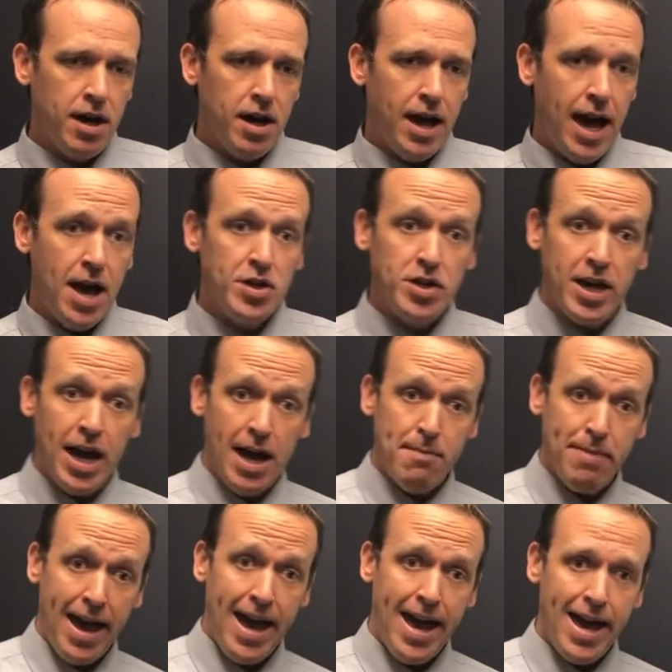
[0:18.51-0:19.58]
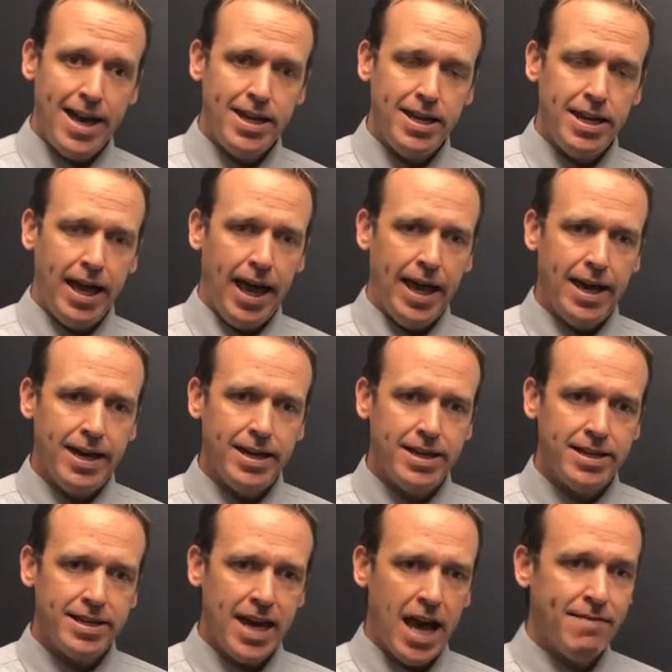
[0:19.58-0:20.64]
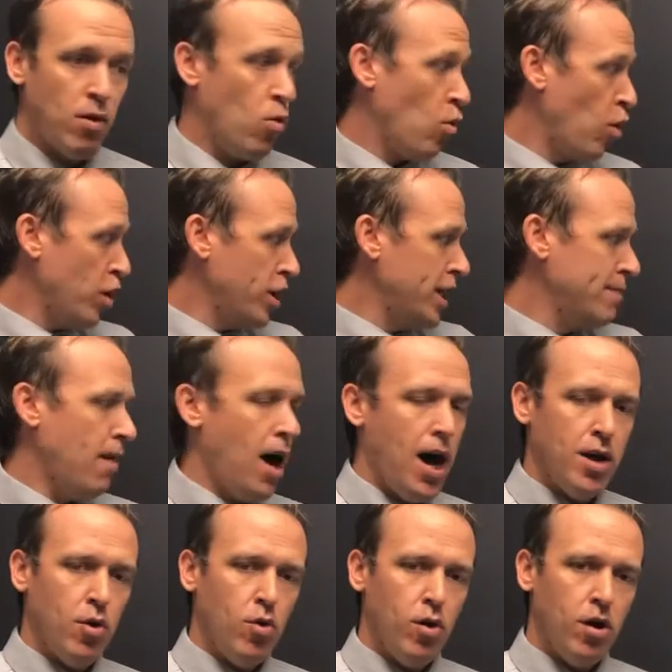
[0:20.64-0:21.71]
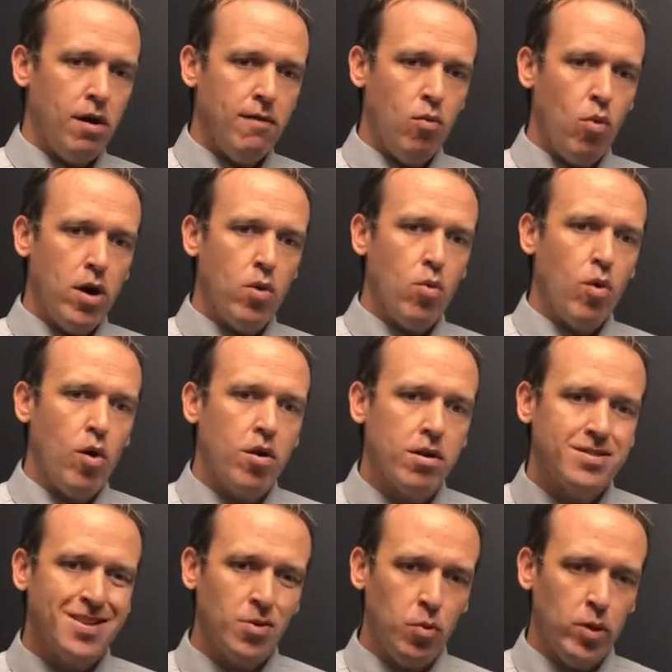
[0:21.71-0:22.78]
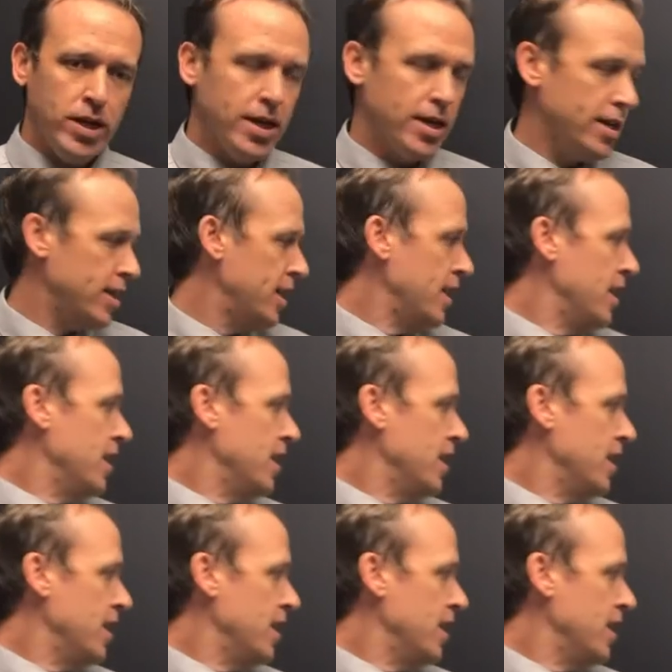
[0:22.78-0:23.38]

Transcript: how you got bad, and kind of a working model of what works and when.